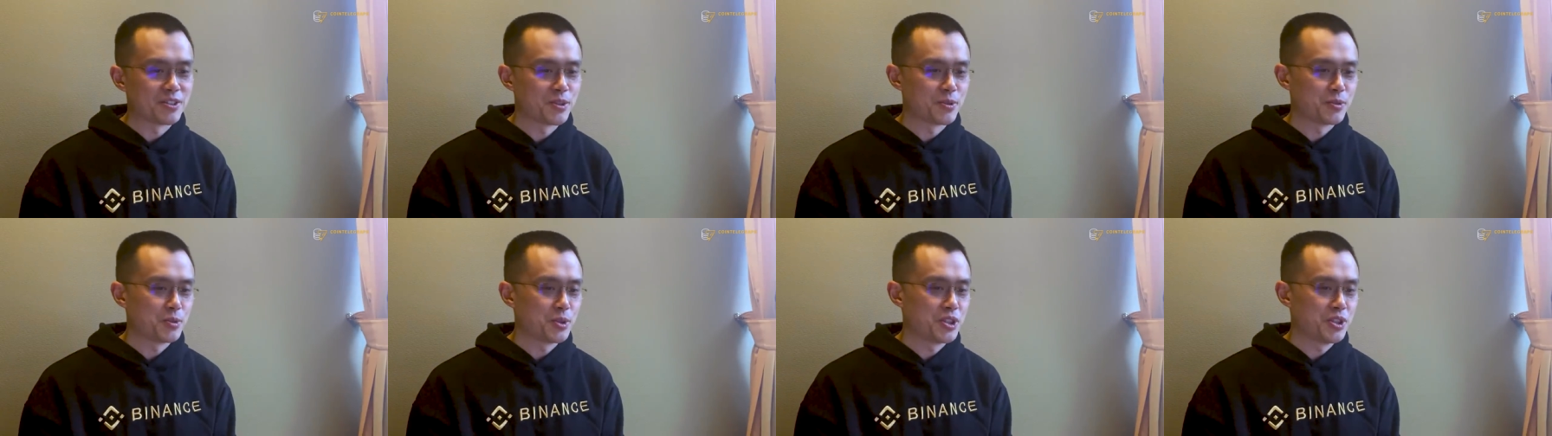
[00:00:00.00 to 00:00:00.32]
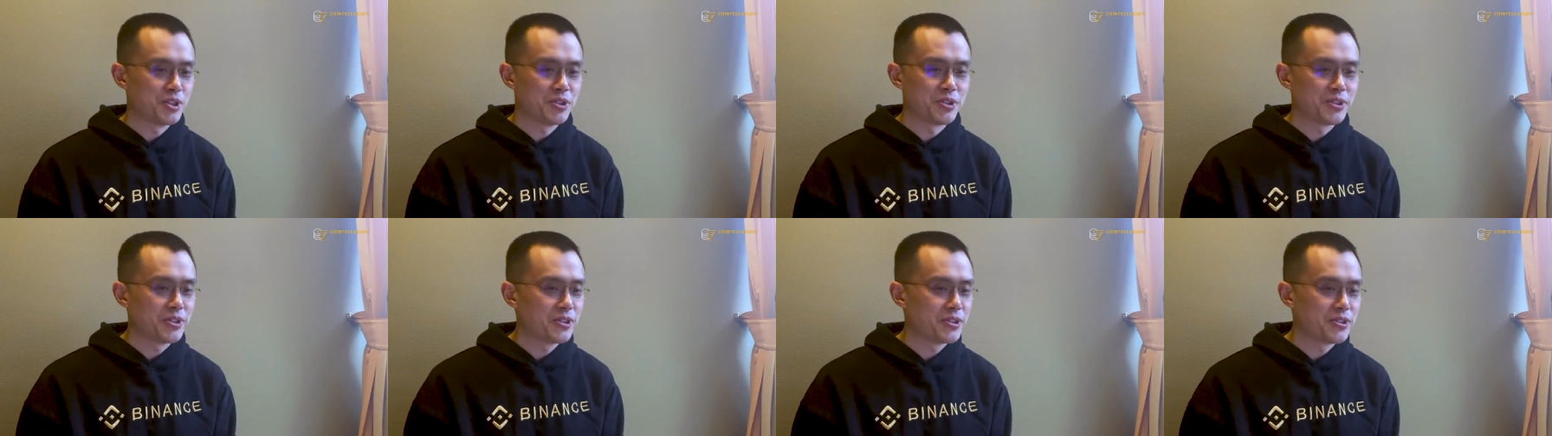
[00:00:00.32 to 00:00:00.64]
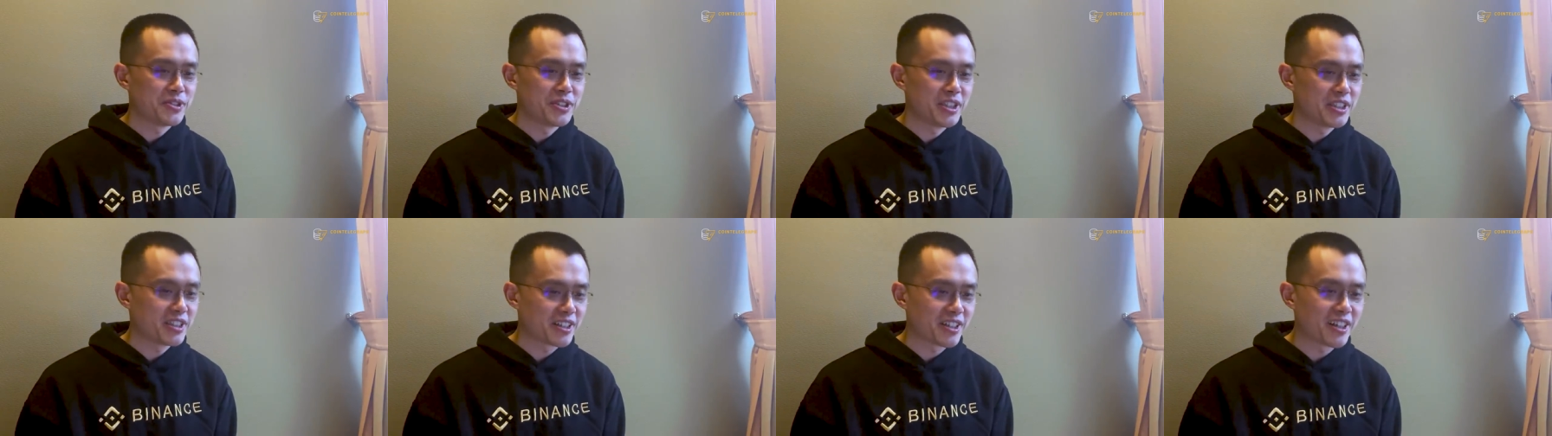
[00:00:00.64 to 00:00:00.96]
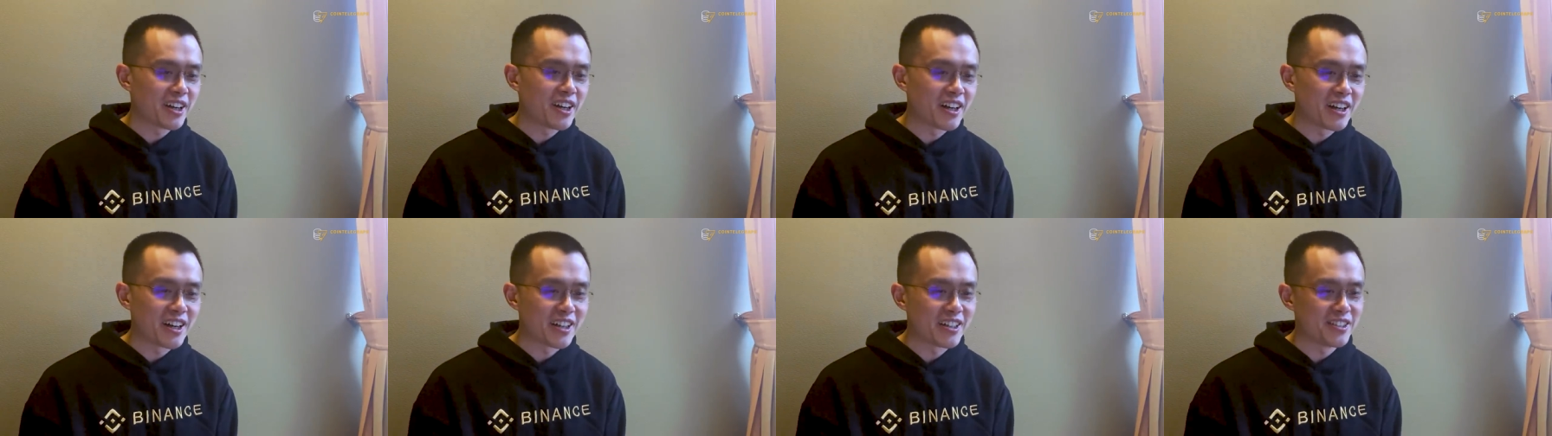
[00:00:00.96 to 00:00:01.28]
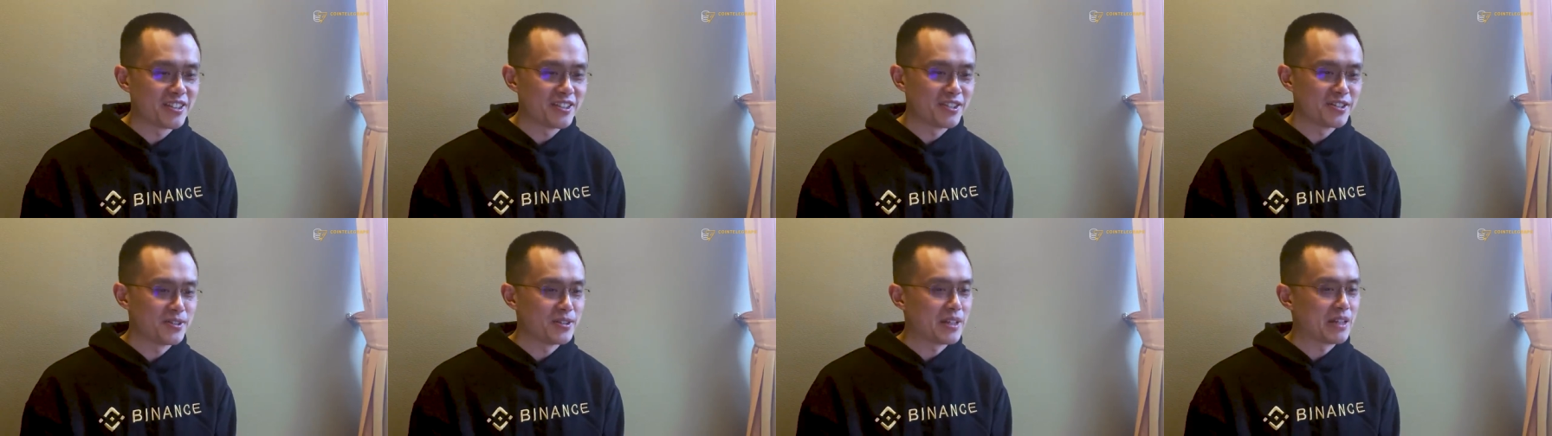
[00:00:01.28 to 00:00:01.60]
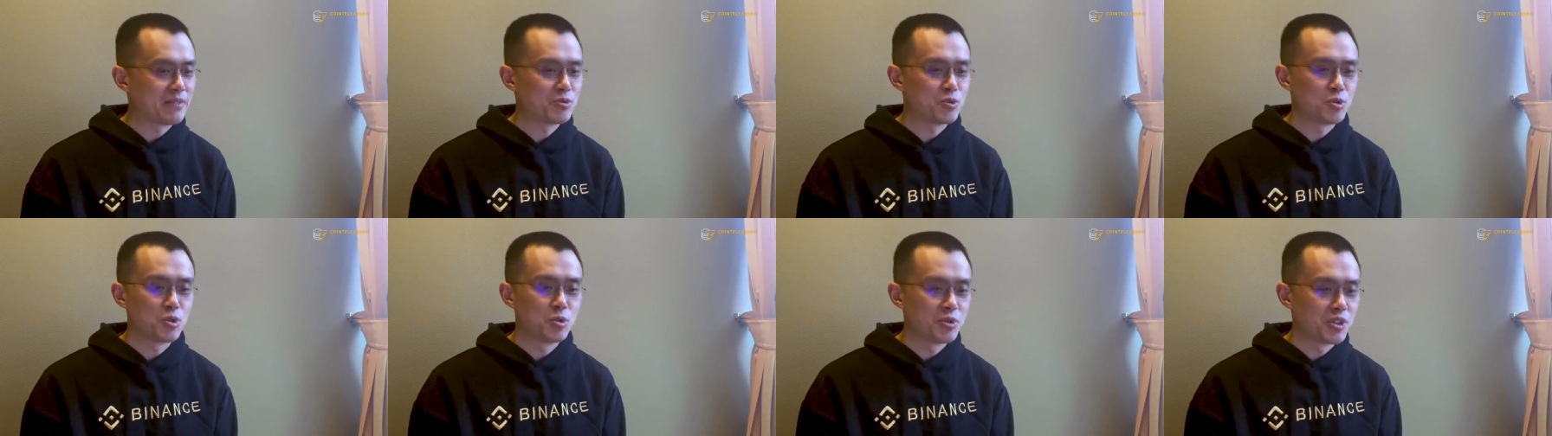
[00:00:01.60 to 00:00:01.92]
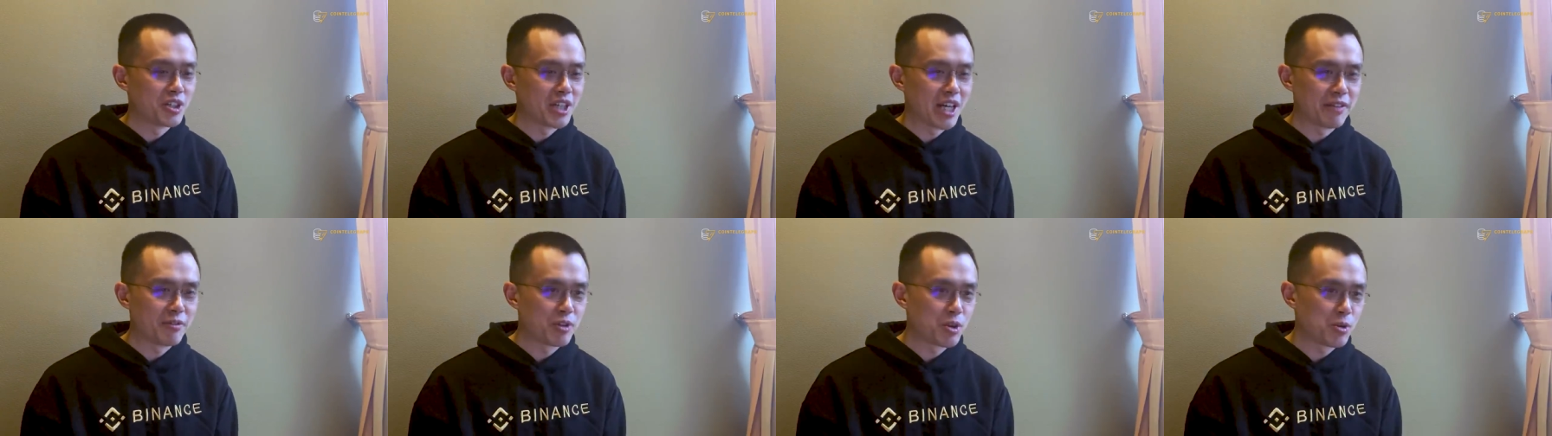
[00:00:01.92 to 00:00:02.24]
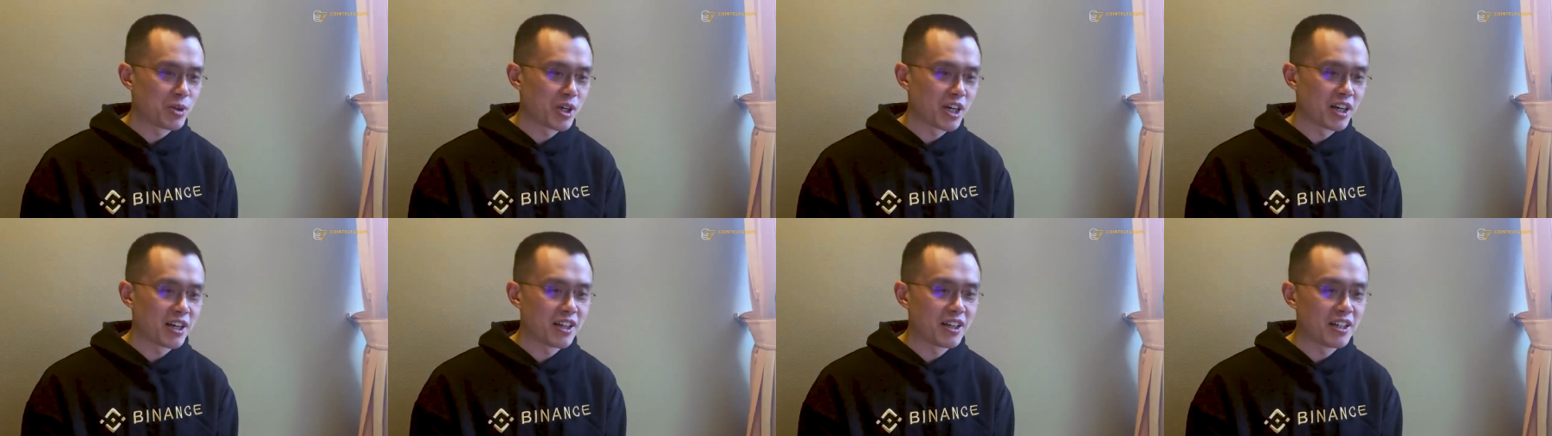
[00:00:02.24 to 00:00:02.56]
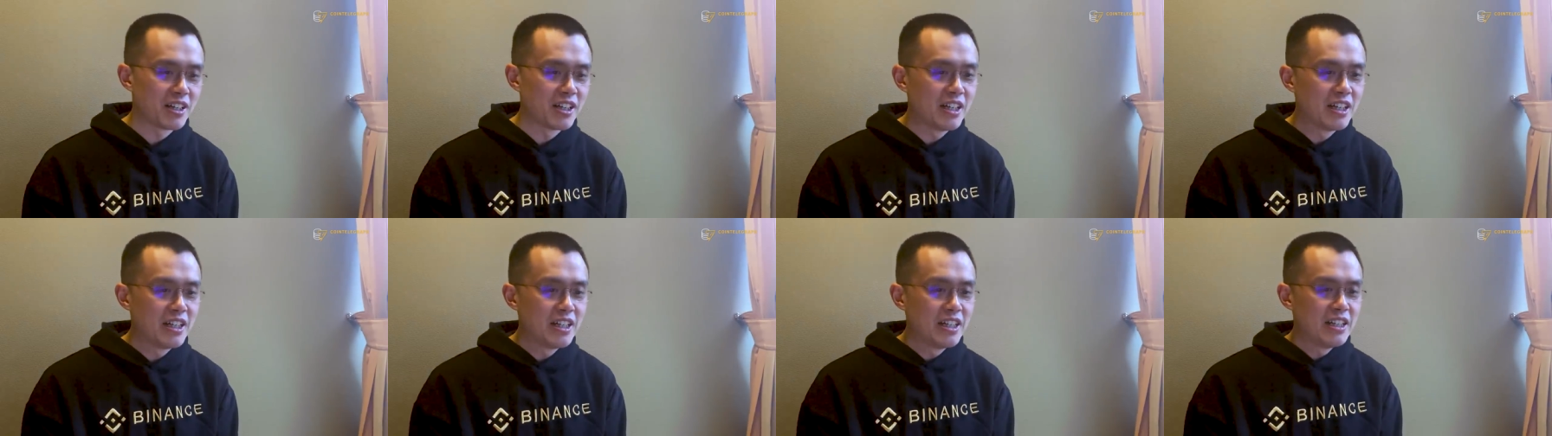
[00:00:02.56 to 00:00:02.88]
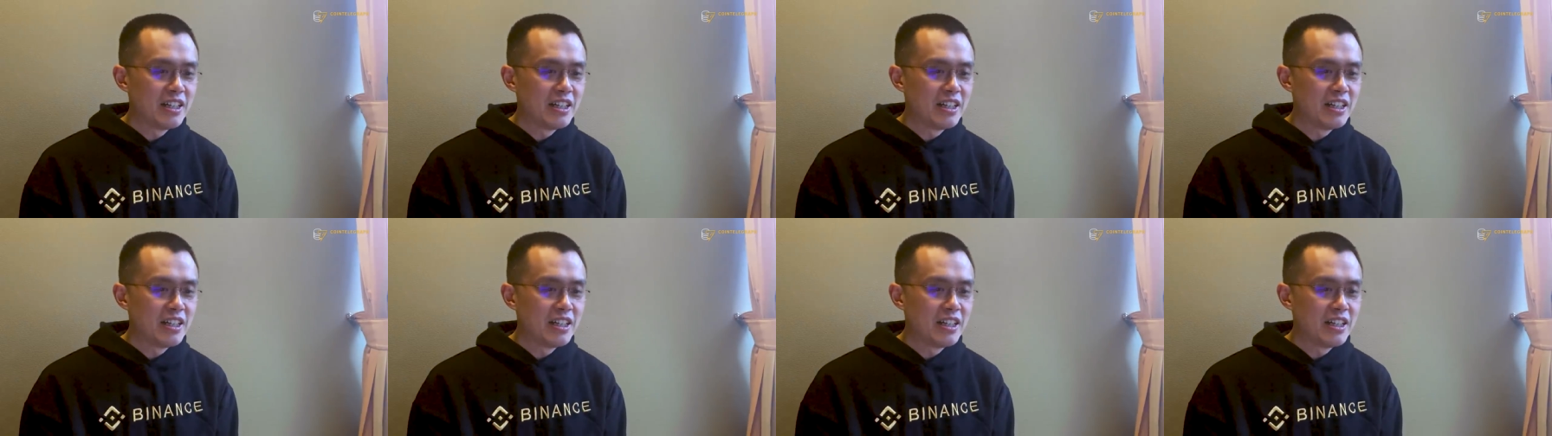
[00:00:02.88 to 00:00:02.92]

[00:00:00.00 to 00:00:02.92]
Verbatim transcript: So we, you, you don't need a car. You have Uber everywhere.